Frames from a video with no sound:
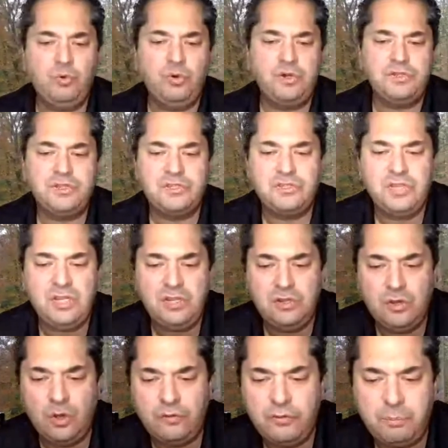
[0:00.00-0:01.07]
He's the CEO
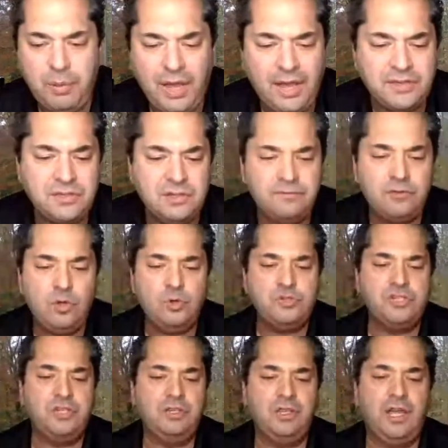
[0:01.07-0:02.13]
of the Positive
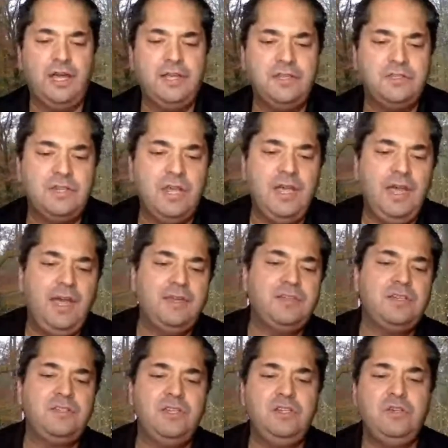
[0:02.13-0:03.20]
Coaching Alliance. As I
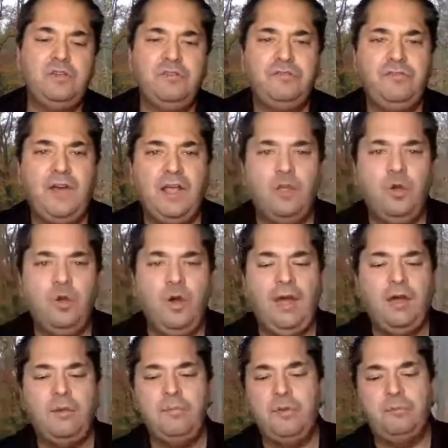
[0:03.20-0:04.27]
said, you can follow
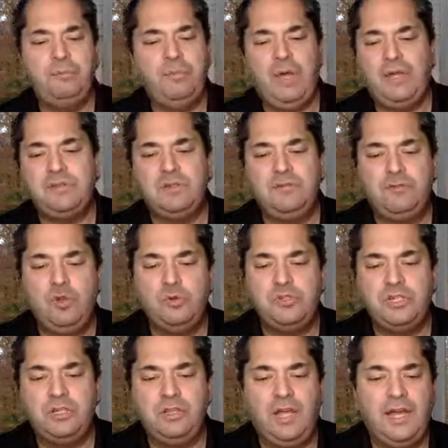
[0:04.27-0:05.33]
the Positive Coaching
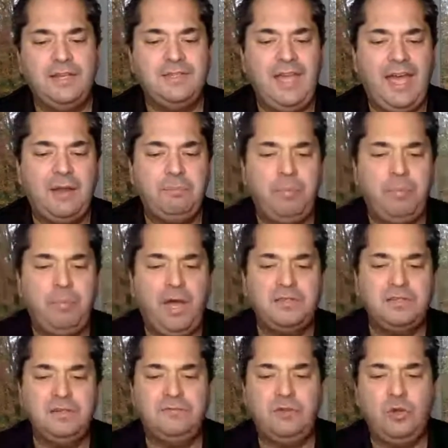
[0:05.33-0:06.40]
Alliance at
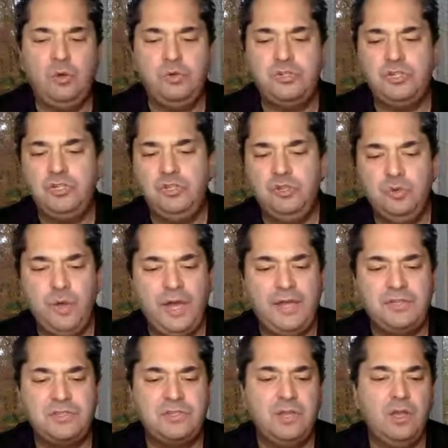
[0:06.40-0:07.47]
Positive Coach
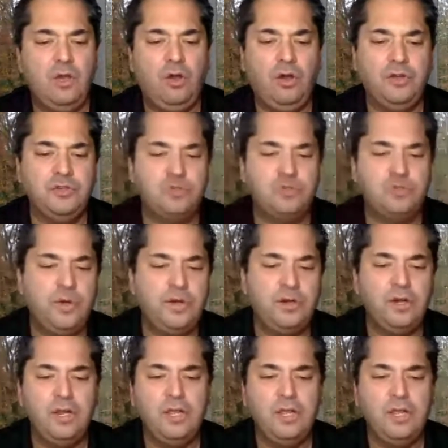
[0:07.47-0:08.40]
US on Twitter.